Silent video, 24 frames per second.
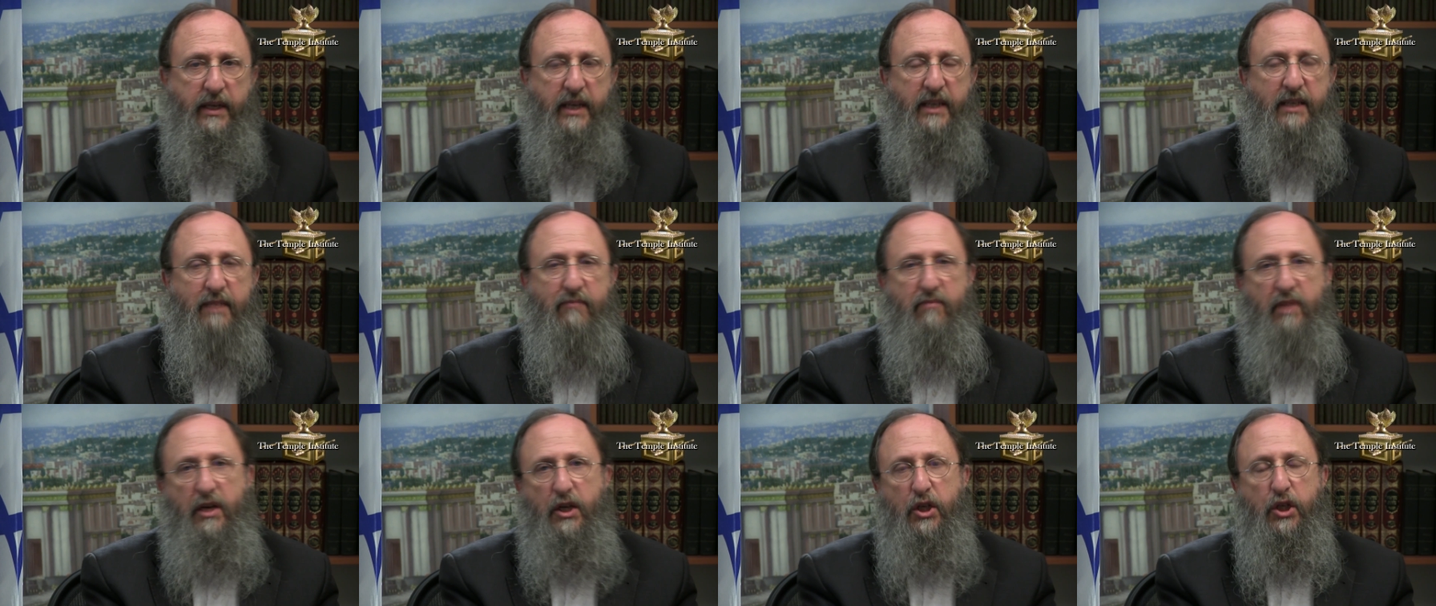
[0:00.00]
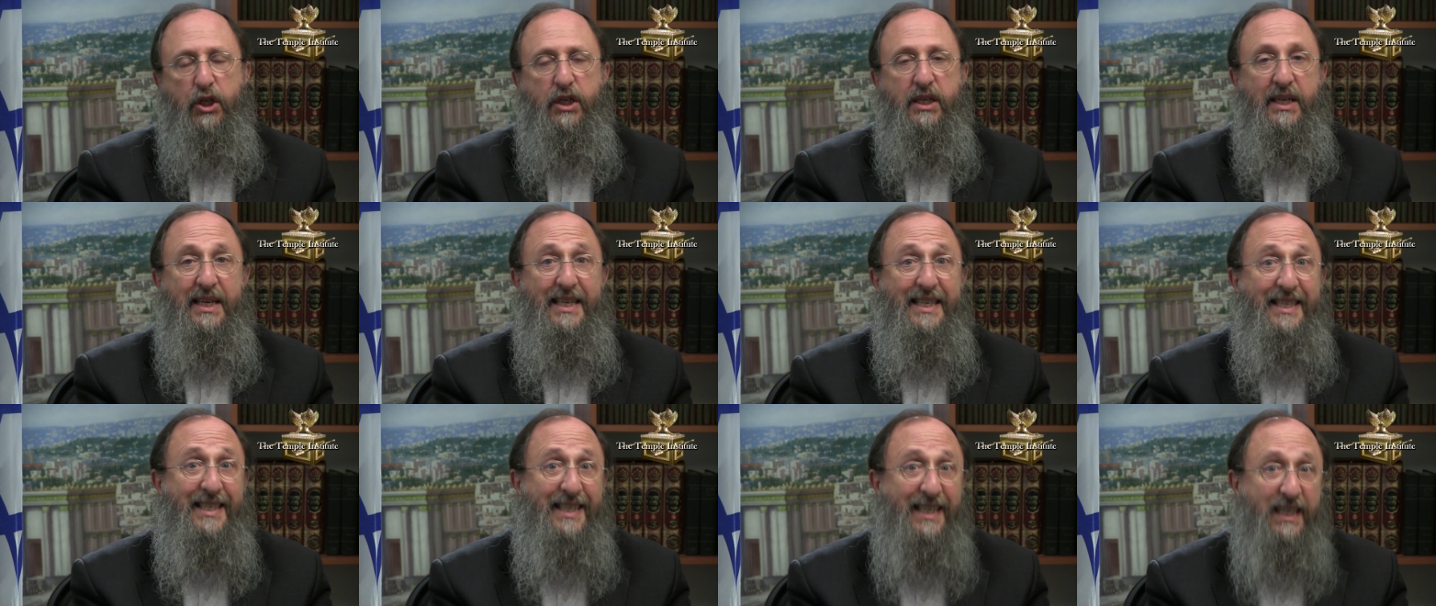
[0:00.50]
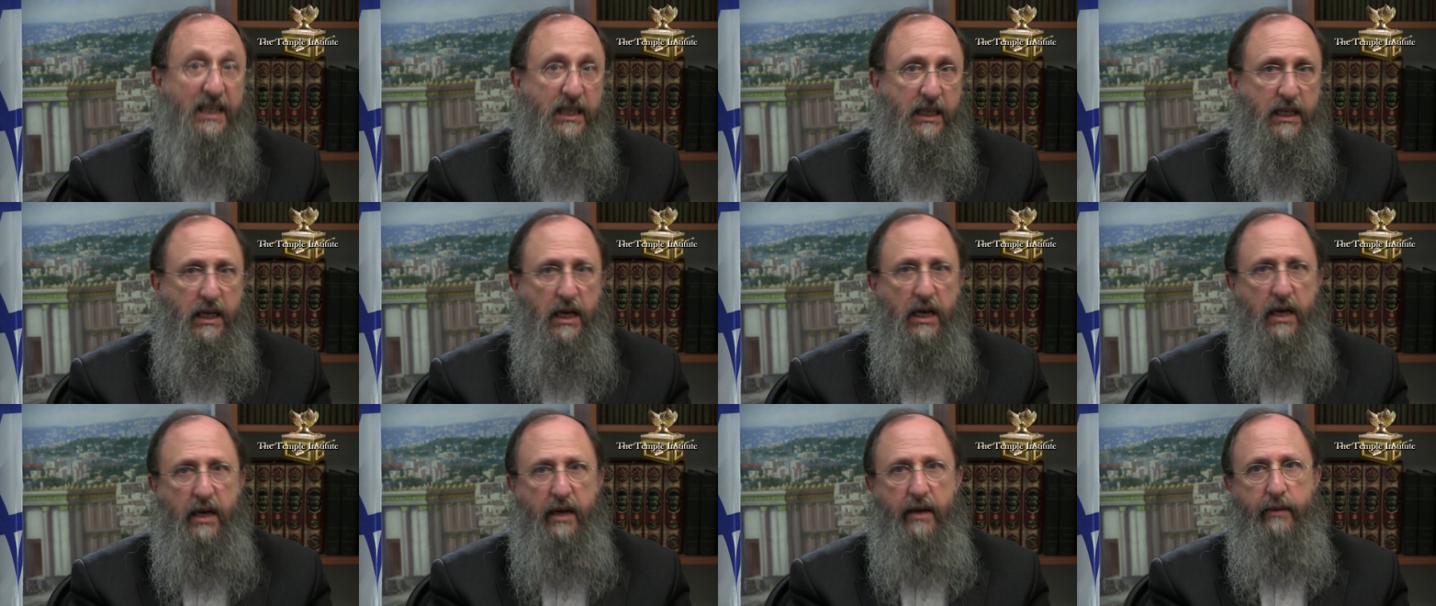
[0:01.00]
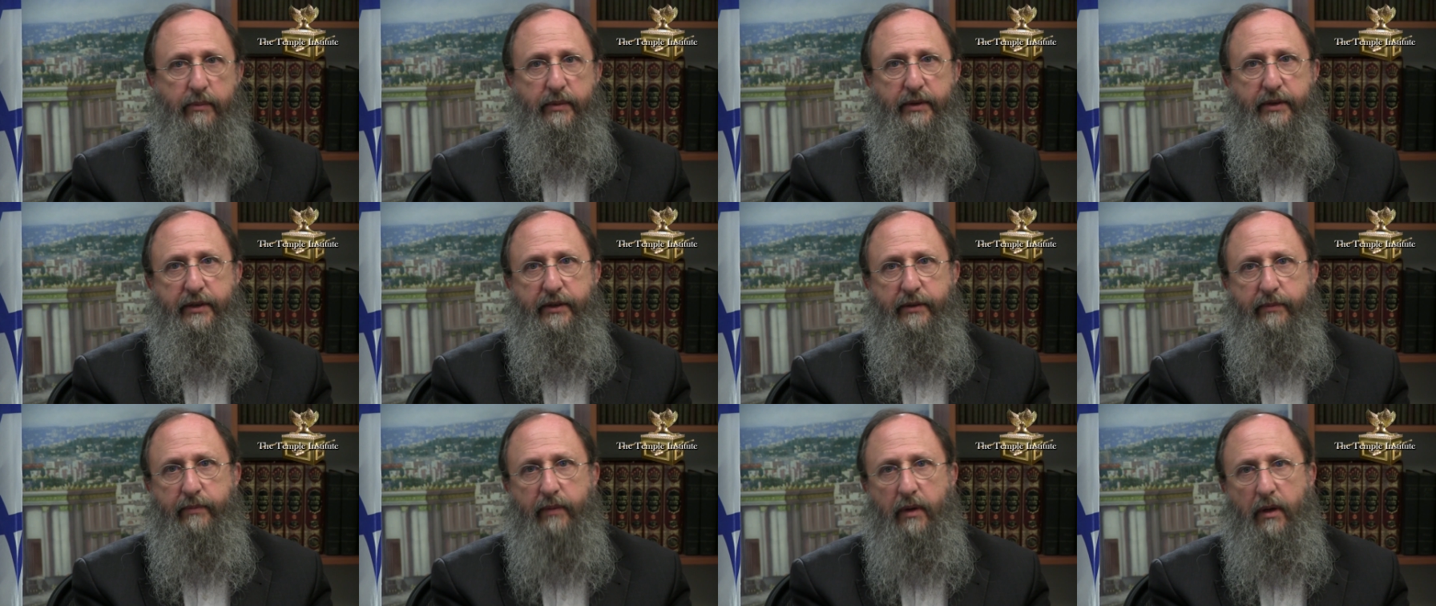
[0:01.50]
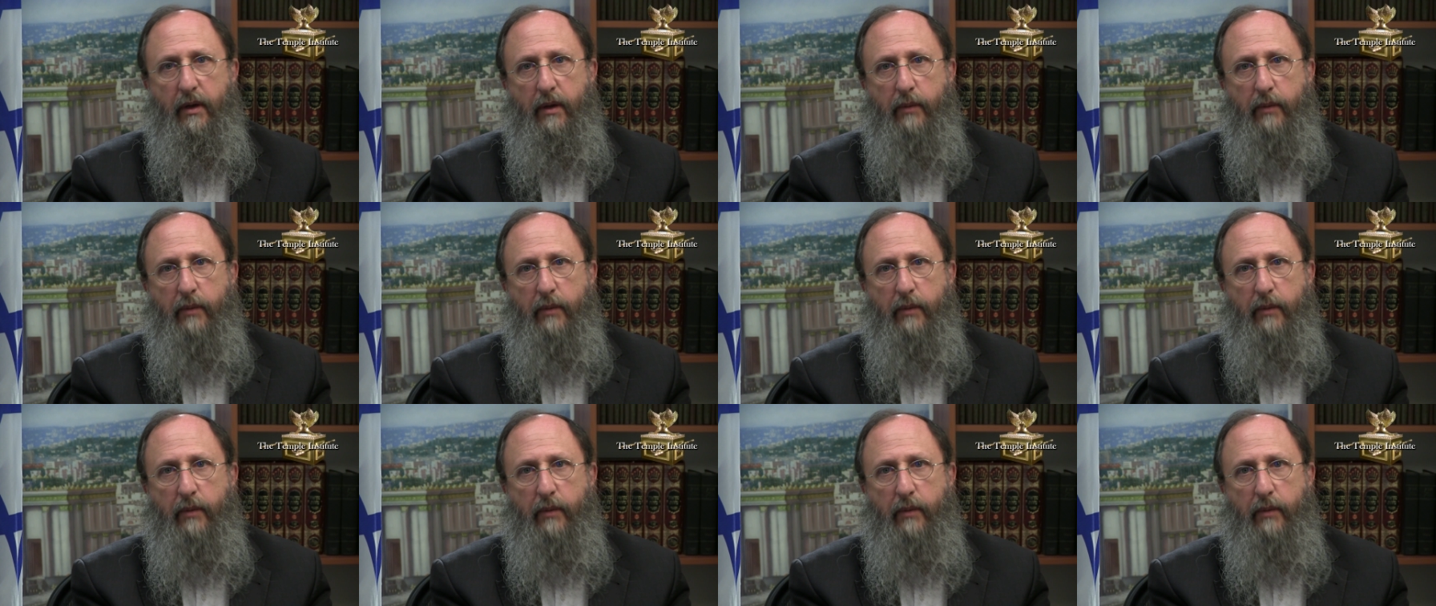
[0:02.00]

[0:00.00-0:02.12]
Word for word: is mentioned six times,